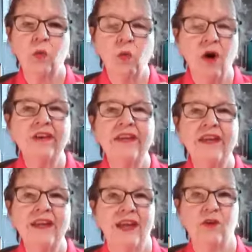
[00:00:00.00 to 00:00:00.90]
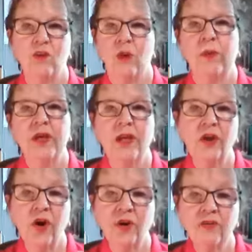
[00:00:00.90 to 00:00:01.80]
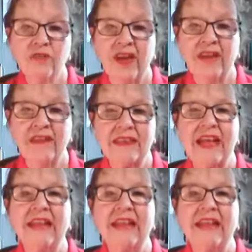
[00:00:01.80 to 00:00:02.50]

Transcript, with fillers: walking and growing in her faith